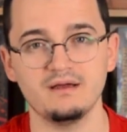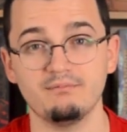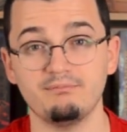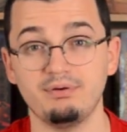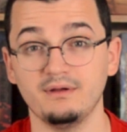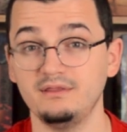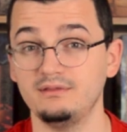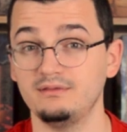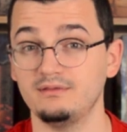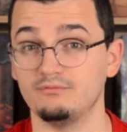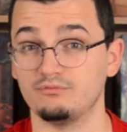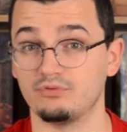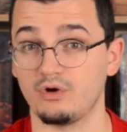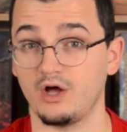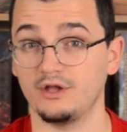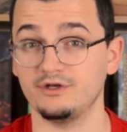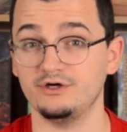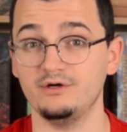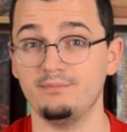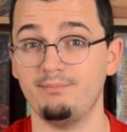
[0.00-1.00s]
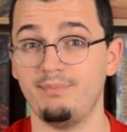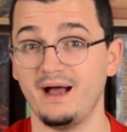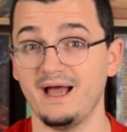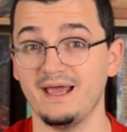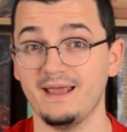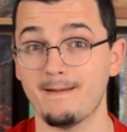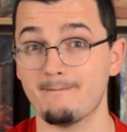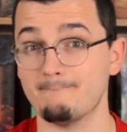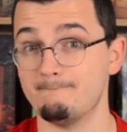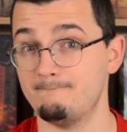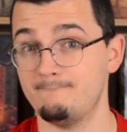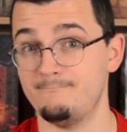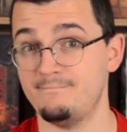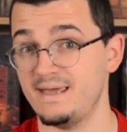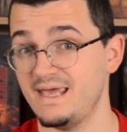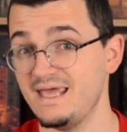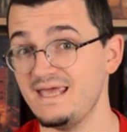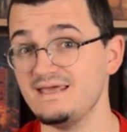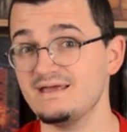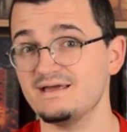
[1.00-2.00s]
but rather by
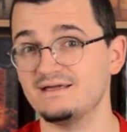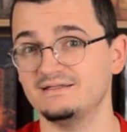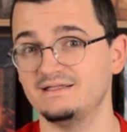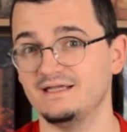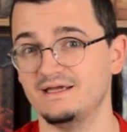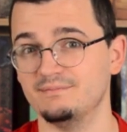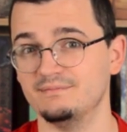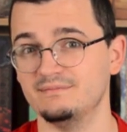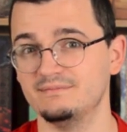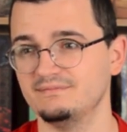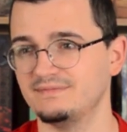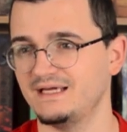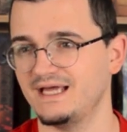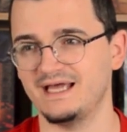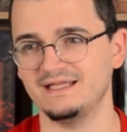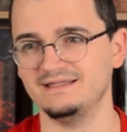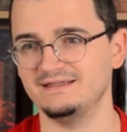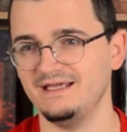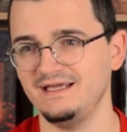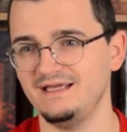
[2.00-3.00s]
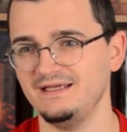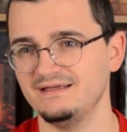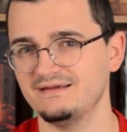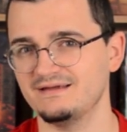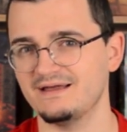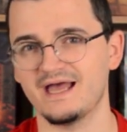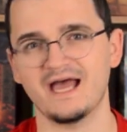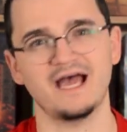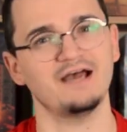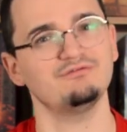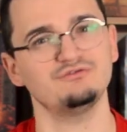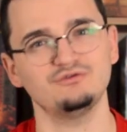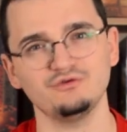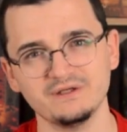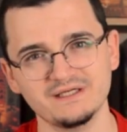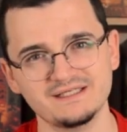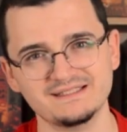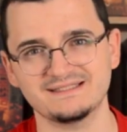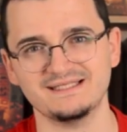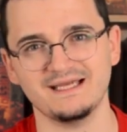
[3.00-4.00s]
paying them, and they have to
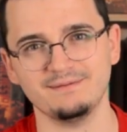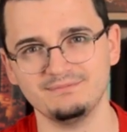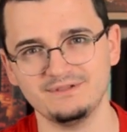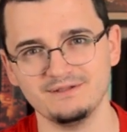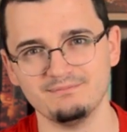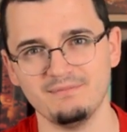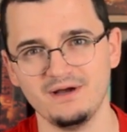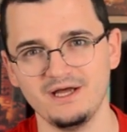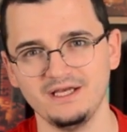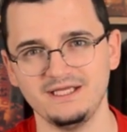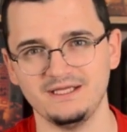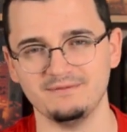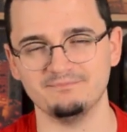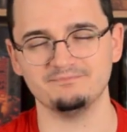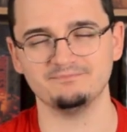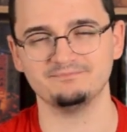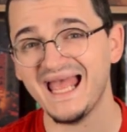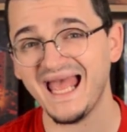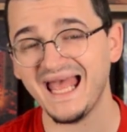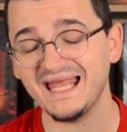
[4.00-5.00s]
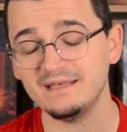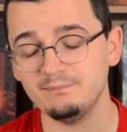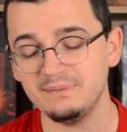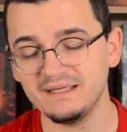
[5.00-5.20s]
accept the money. And